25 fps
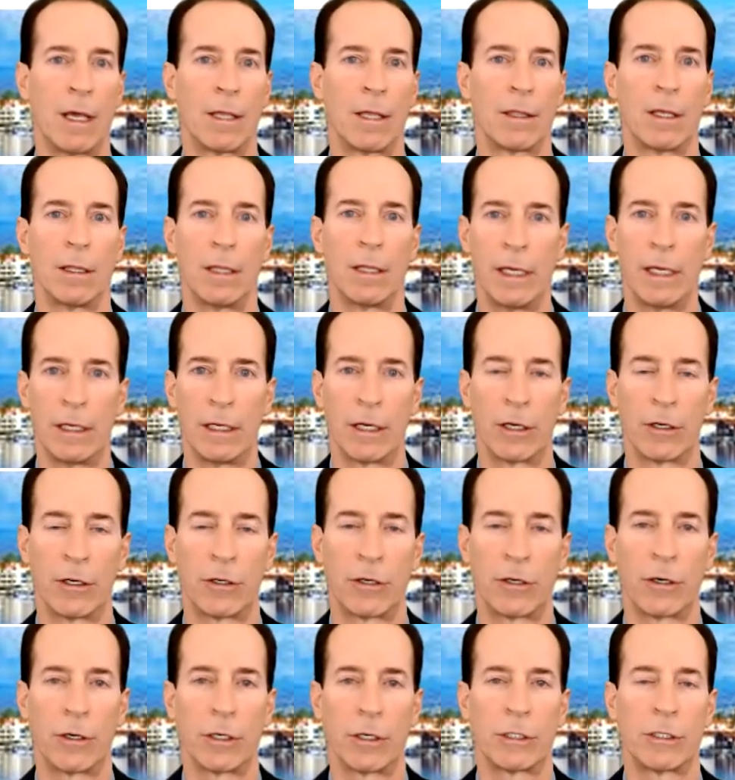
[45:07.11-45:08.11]
The League
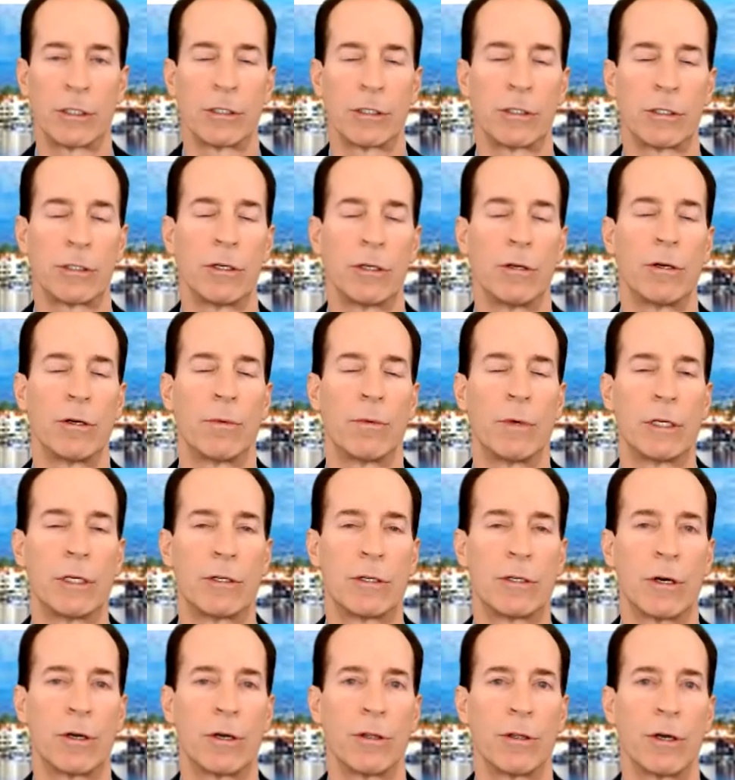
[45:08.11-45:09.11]
encourages you to
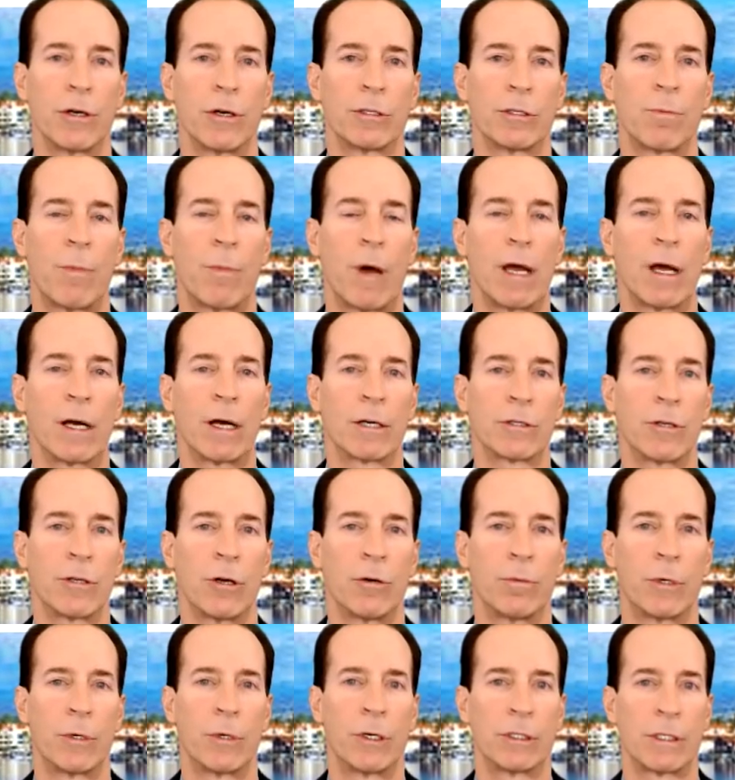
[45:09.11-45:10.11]
return those by
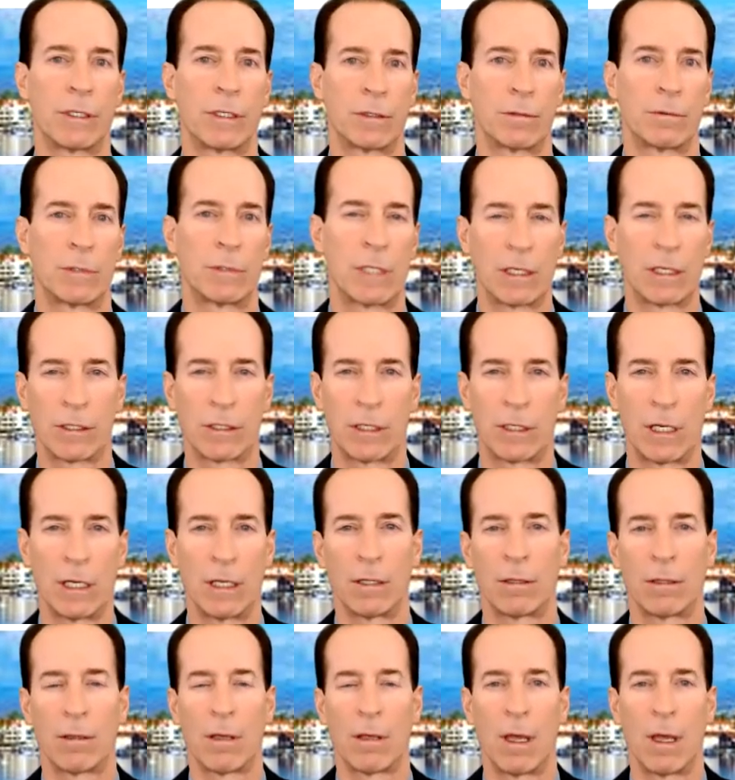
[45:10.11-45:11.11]
October 16th